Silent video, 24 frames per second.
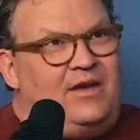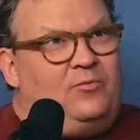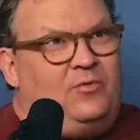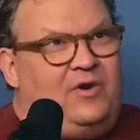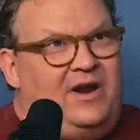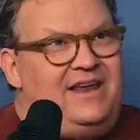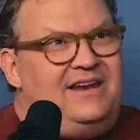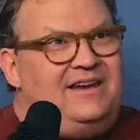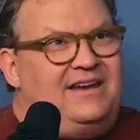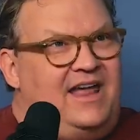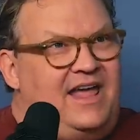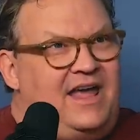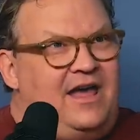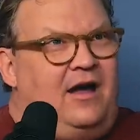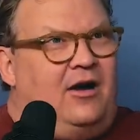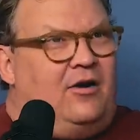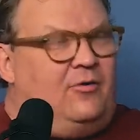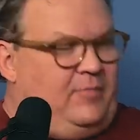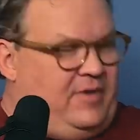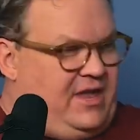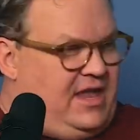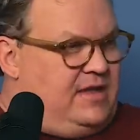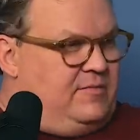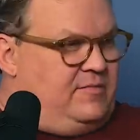Right
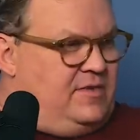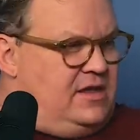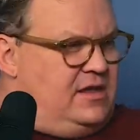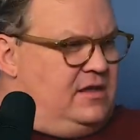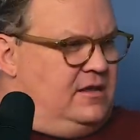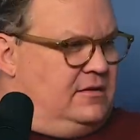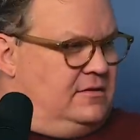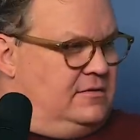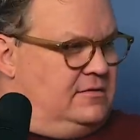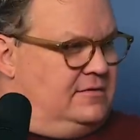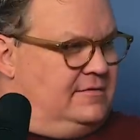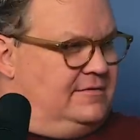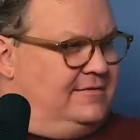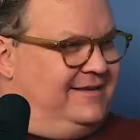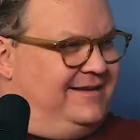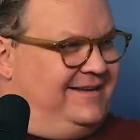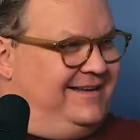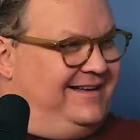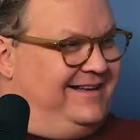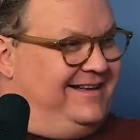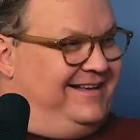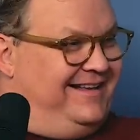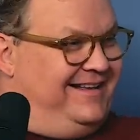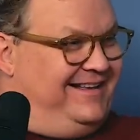now, maybe. No
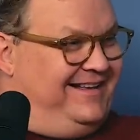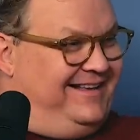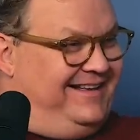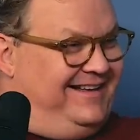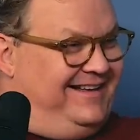chance.